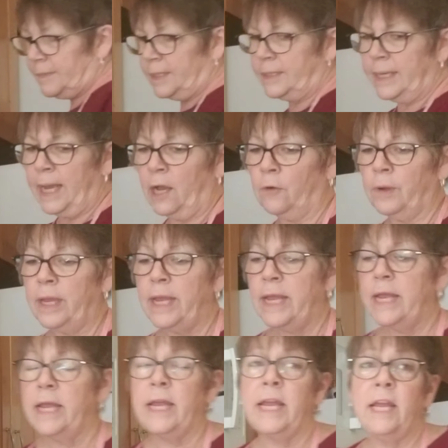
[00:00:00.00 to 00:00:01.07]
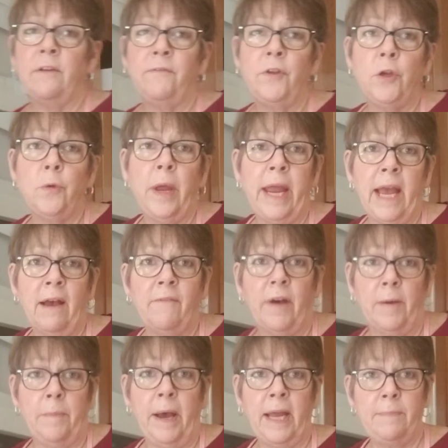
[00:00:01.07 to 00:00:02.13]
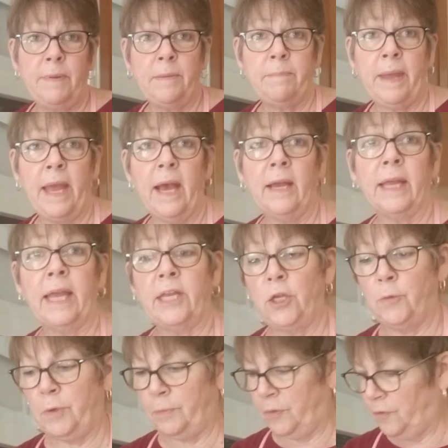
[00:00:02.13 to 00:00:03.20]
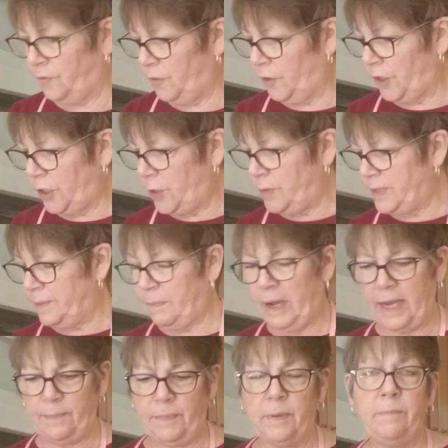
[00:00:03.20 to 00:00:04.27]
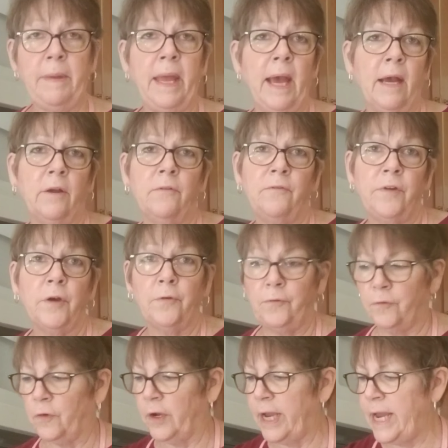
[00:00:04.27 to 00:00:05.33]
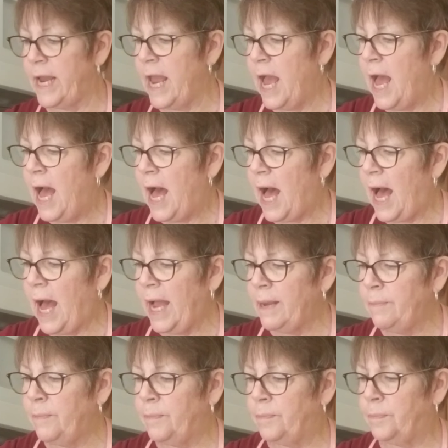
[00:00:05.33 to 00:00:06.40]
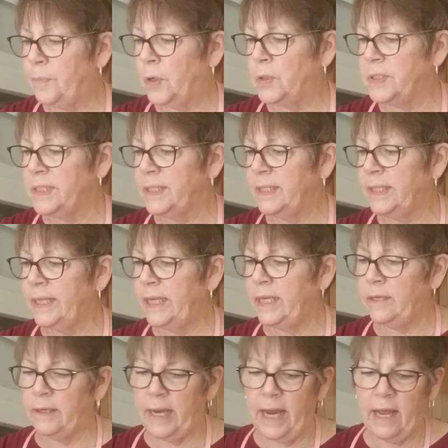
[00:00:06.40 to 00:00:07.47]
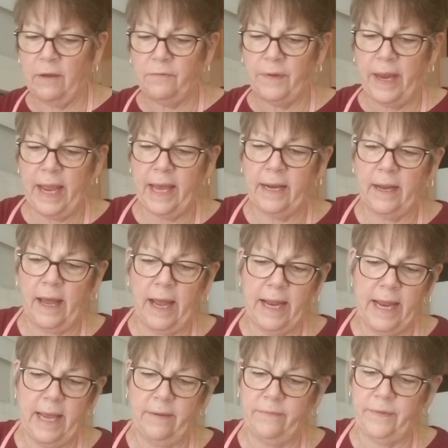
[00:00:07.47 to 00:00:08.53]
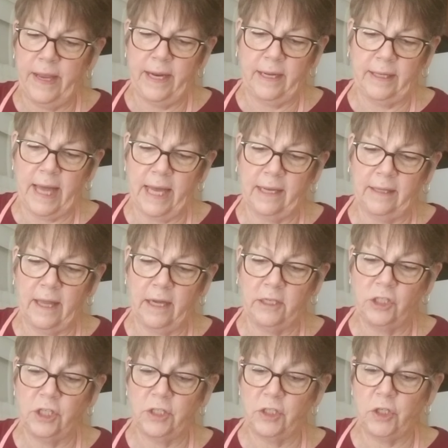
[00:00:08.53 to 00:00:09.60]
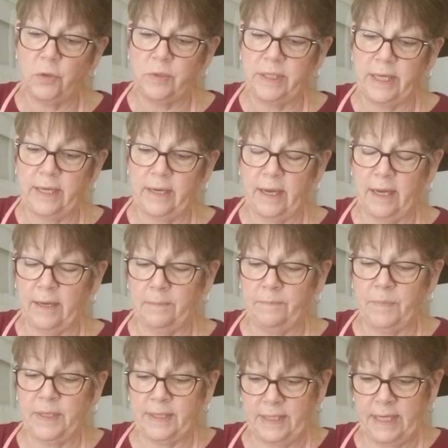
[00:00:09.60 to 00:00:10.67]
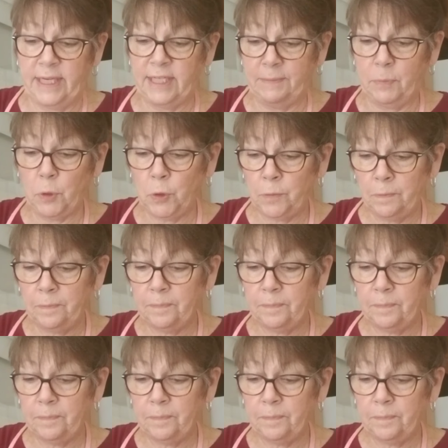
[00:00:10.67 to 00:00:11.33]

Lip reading: Now, if you have a piping bag and you would prefer to use a piping bag, feel free. I personally have had a lot of luck just using this teaspoon.